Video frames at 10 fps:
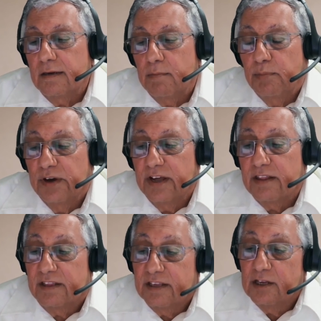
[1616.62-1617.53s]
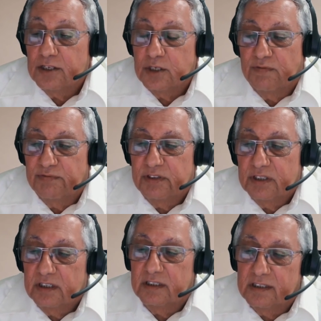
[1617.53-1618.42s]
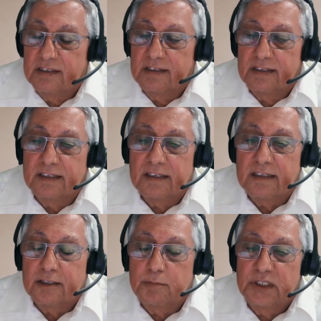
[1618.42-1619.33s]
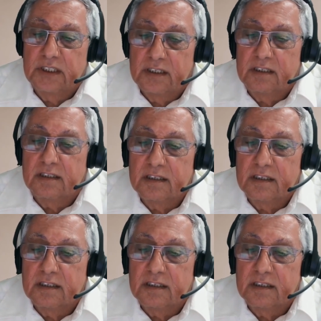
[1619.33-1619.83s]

breadth years of experience.